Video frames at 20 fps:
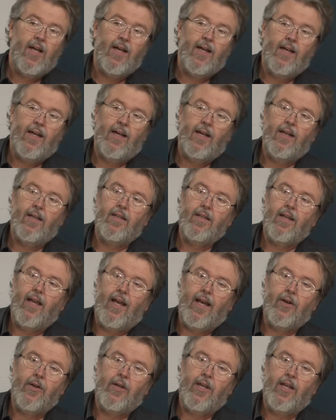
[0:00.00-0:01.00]
Uh,
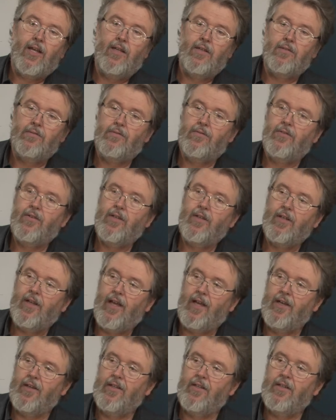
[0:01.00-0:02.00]
how to have
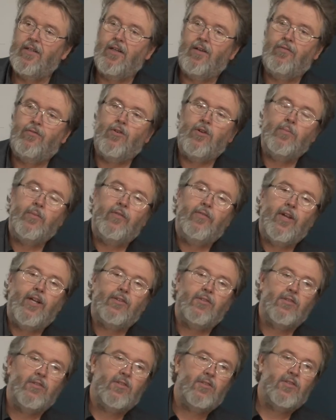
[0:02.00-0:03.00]
a, a form of
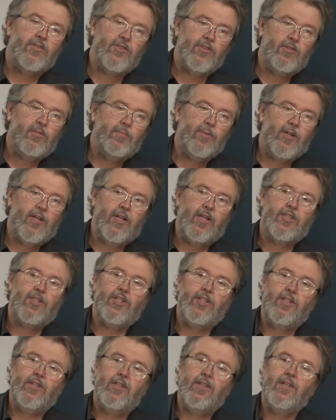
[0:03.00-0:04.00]
agricultural
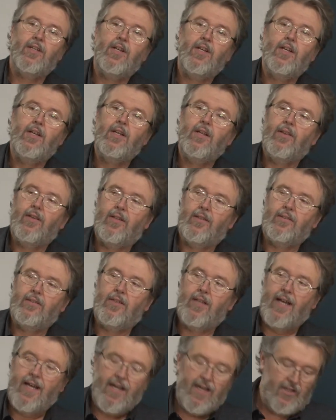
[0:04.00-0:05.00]
production
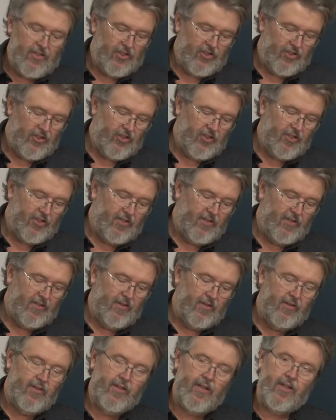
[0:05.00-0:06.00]
that lasts,
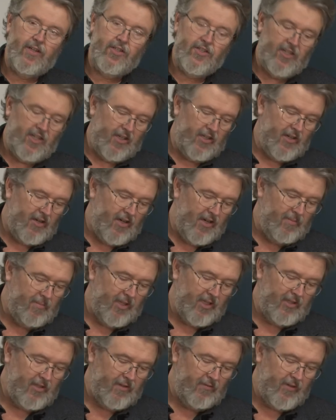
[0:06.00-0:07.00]
that is
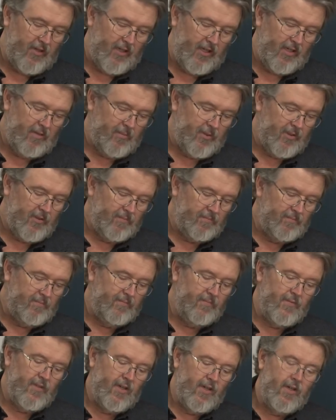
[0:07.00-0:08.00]
economically viable,
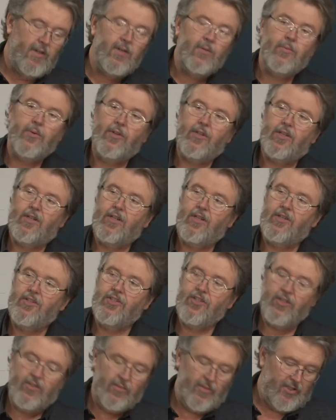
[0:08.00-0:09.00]
where the
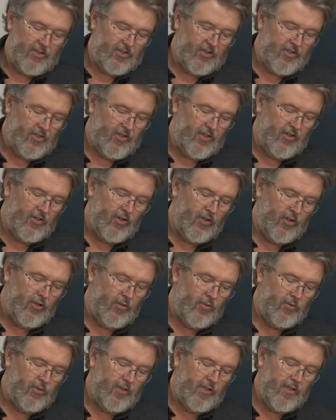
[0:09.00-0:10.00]
consequences are
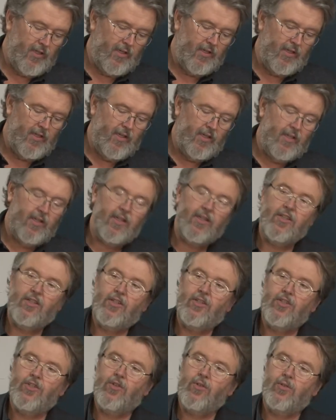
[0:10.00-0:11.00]
known
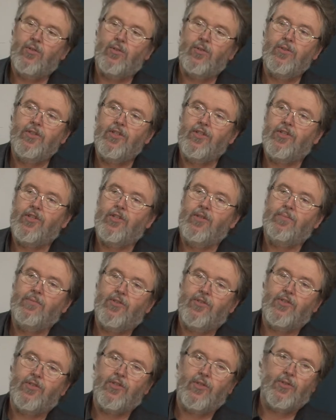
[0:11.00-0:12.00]
and controlled in
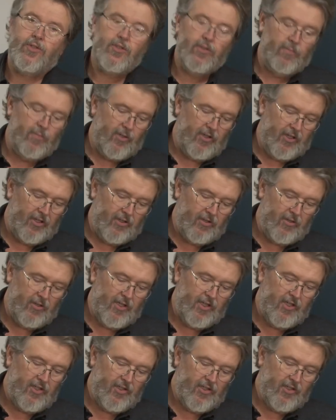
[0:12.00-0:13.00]
terms of social
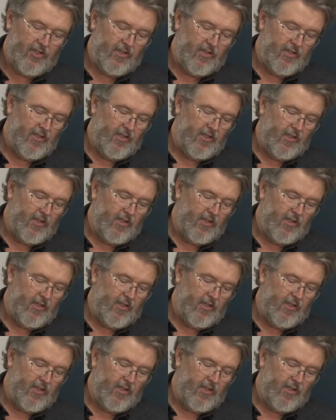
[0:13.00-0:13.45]
priorities,